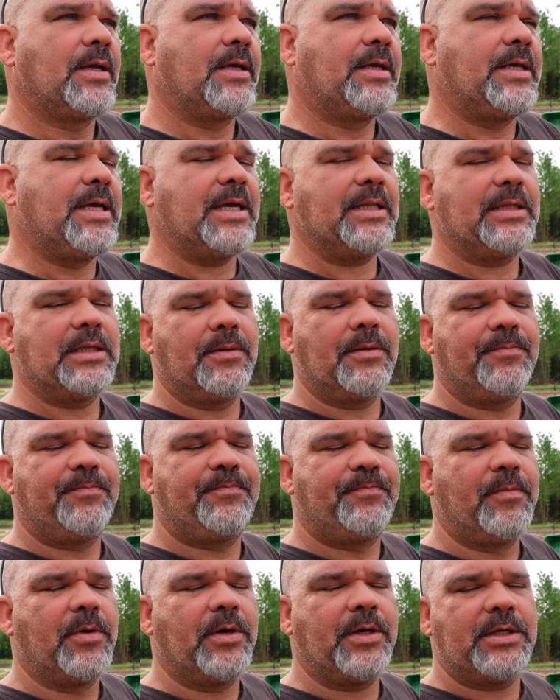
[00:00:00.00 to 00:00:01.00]
get the
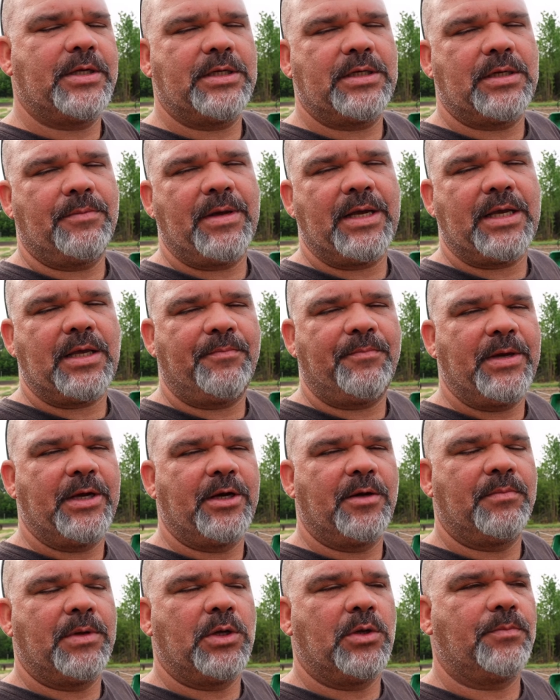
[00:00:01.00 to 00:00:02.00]
onion to make a
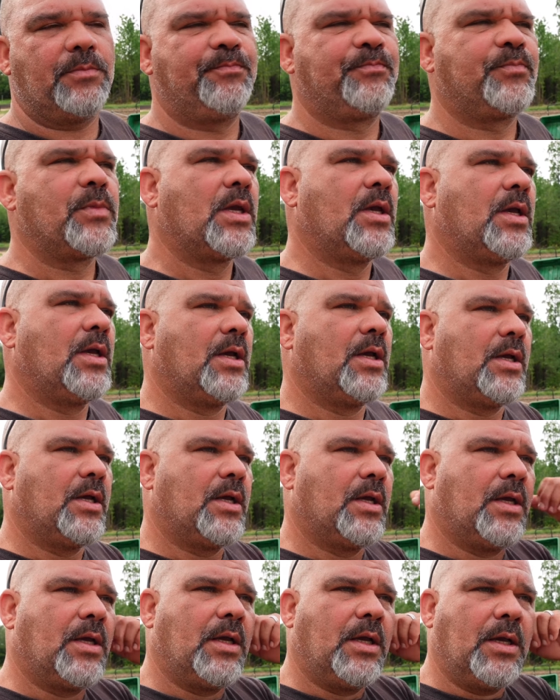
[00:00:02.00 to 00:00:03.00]
bigger bulb.
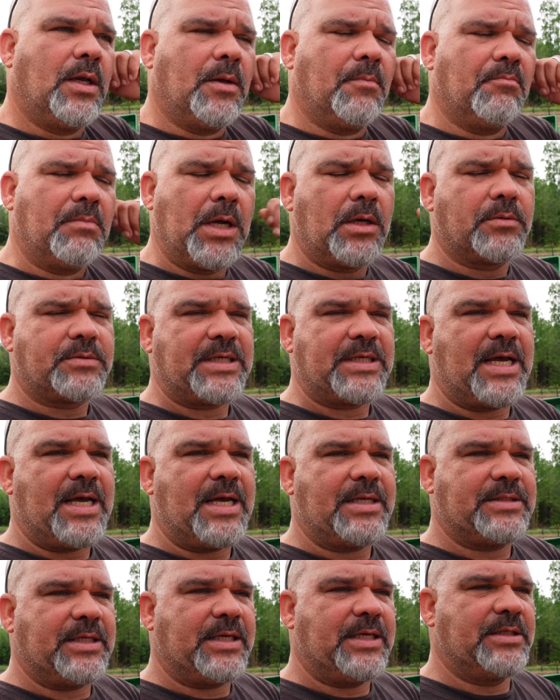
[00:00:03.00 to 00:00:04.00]
Bulb
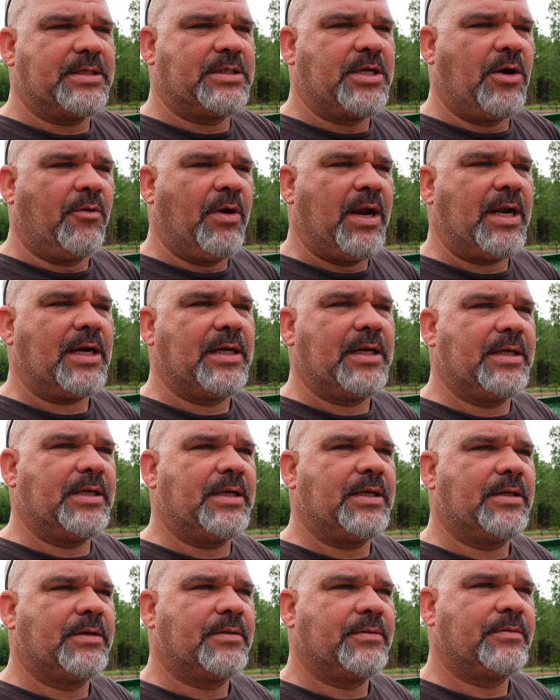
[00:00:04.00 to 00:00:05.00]
size is
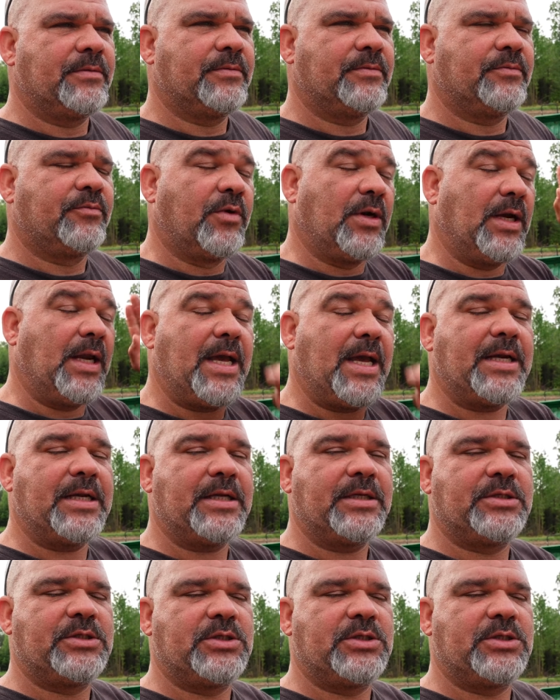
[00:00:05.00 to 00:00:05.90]
directly related